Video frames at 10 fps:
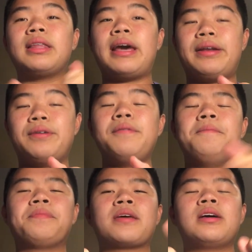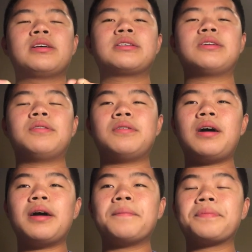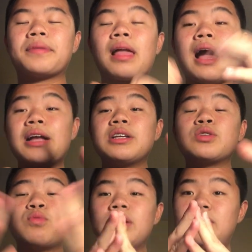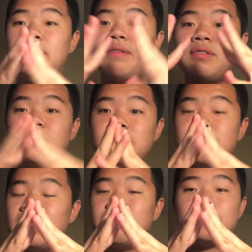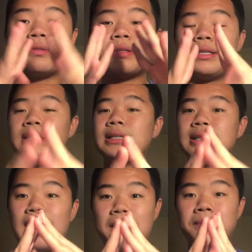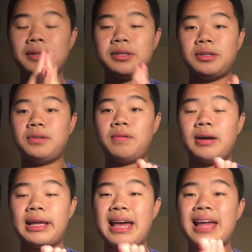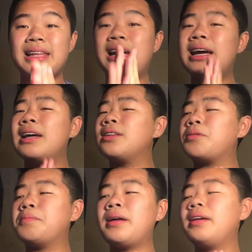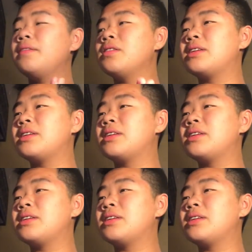later. So I just want to give you some tips so this doesn't happen to you again. There are many other